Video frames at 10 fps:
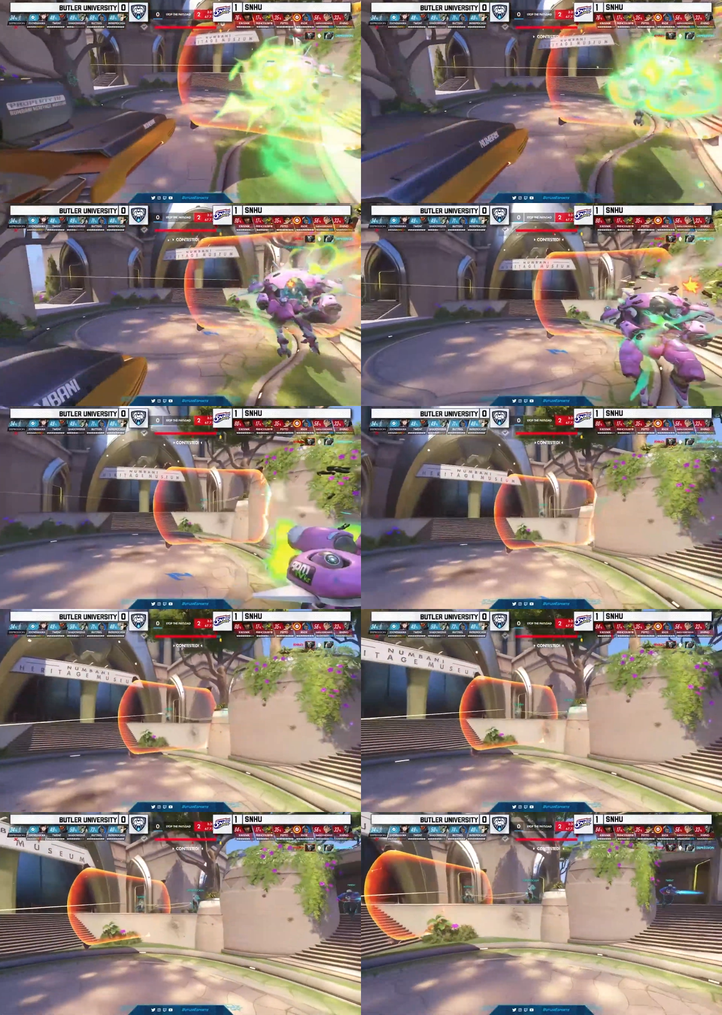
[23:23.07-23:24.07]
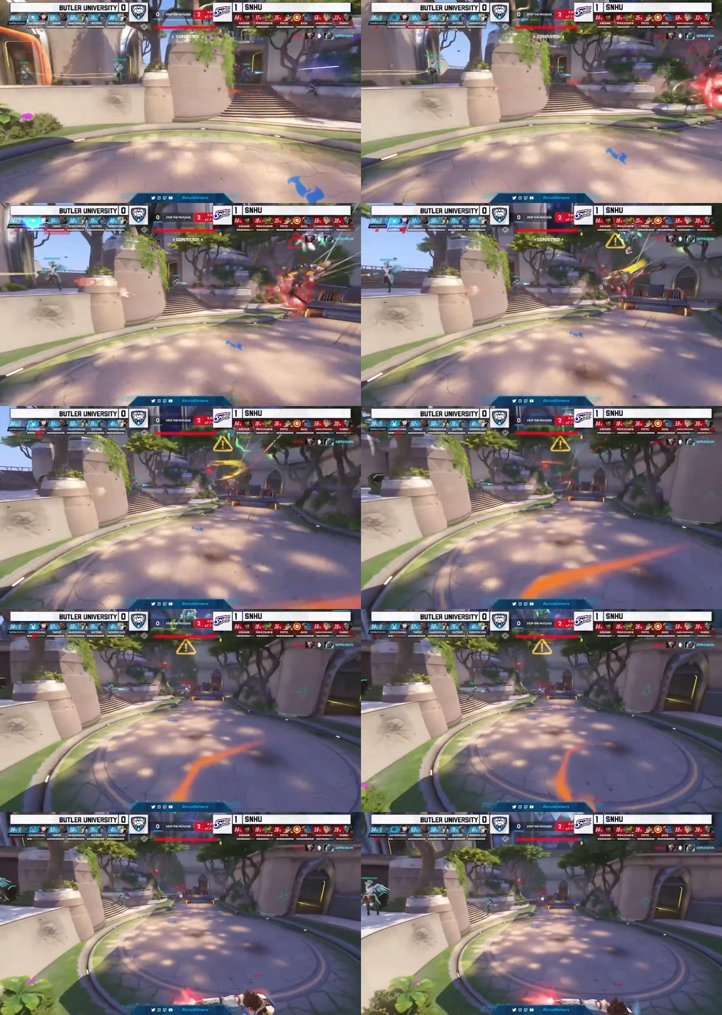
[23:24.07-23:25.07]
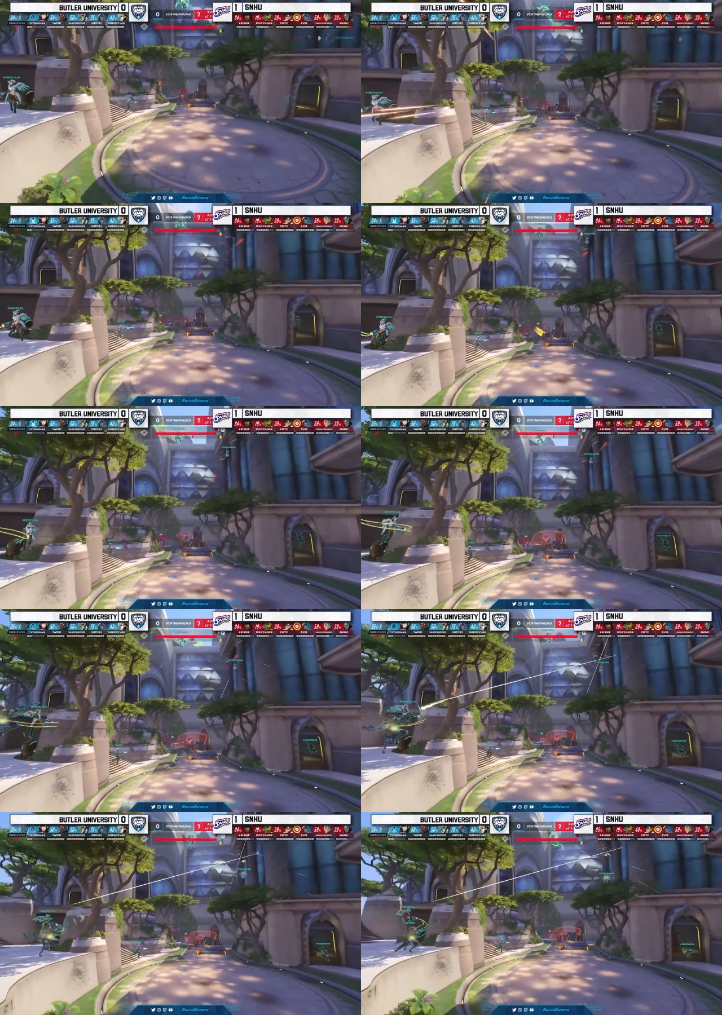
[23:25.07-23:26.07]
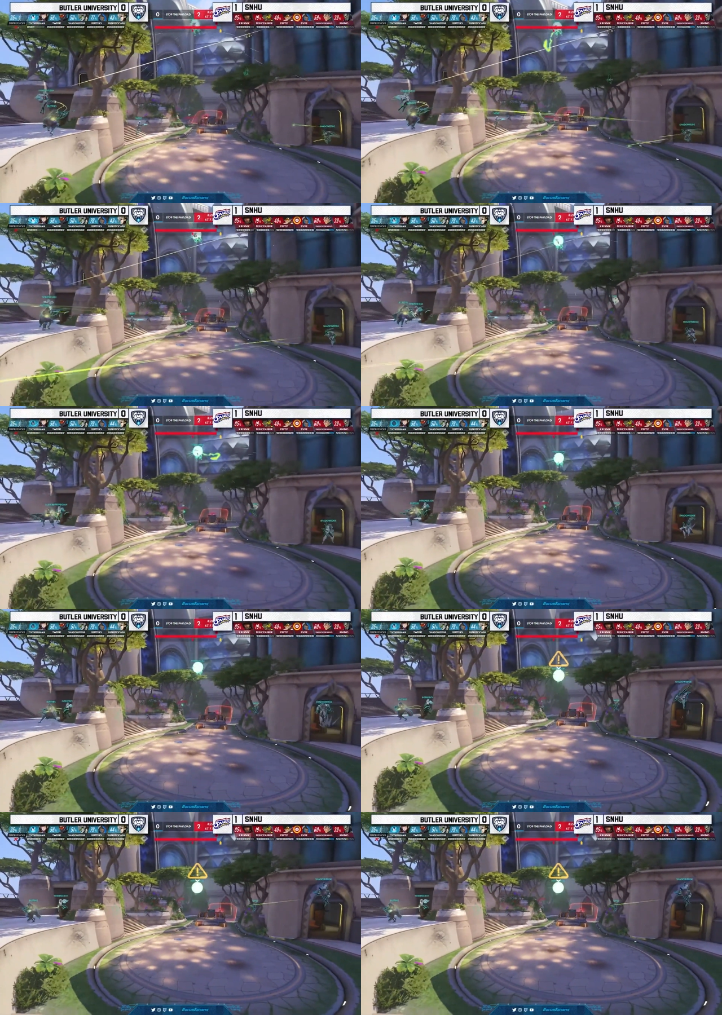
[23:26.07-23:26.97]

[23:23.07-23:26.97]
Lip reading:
Nobody's mouth can be seen.